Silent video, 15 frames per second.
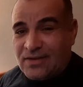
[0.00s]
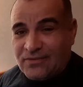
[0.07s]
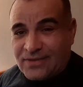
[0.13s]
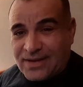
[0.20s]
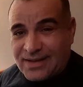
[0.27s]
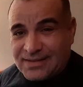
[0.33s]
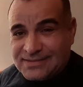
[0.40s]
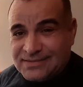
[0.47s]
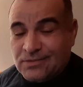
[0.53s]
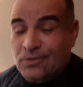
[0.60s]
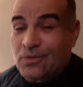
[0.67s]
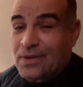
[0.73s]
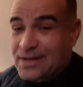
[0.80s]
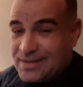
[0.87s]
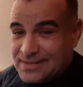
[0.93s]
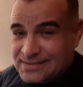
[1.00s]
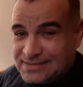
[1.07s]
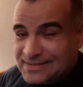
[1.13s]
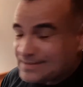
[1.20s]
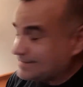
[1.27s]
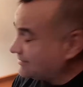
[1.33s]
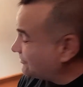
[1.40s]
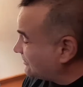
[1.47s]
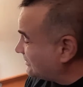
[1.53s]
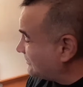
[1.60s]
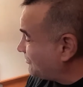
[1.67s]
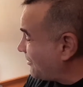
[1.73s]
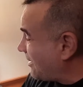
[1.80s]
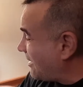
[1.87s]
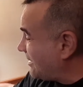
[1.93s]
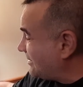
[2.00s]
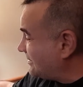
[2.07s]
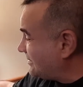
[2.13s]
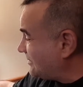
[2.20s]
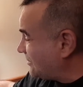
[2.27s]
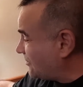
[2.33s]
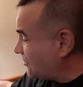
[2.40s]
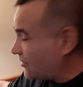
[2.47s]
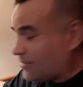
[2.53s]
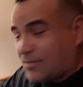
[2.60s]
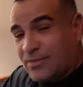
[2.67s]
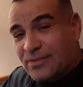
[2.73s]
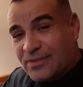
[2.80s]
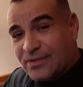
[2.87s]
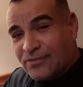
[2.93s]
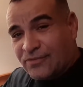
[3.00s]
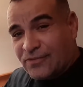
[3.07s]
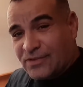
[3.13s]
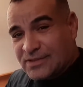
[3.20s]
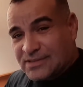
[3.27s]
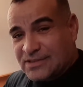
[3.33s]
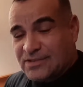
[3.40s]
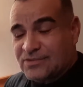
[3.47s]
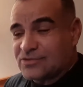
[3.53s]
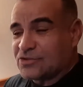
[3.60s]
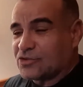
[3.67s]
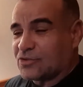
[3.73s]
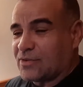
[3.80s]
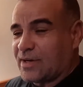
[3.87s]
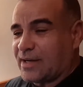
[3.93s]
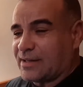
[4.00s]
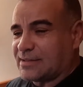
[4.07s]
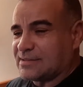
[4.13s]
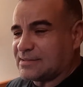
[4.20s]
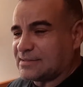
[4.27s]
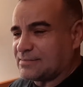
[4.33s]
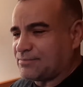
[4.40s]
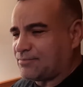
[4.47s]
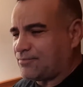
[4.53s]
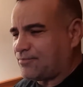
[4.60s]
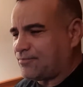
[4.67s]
evidence, witnesses respond to the first two tricks.